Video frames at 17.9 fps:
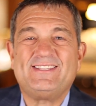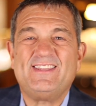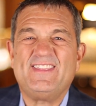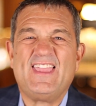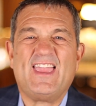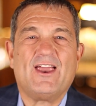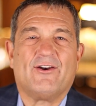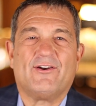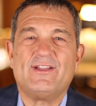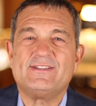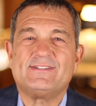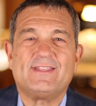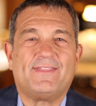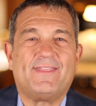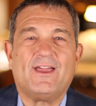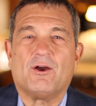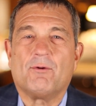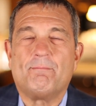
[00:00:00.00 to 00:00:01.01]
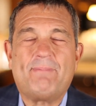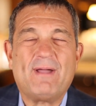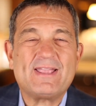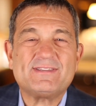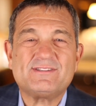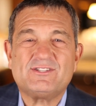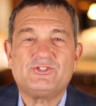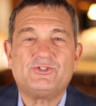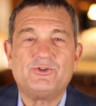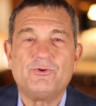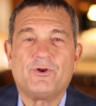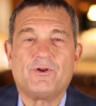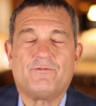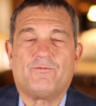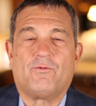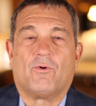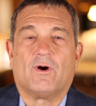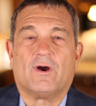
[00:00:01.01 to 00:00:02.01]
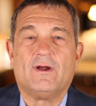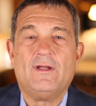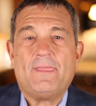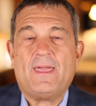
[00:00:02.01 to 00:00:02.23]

in the areas that they are best suited for.